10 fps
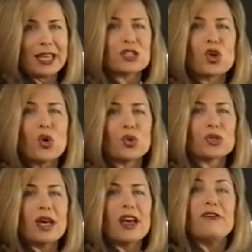It's
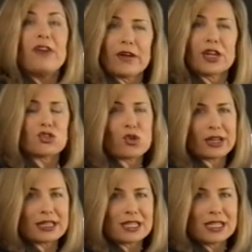called
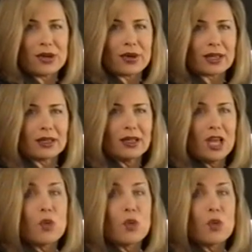variatronic steering,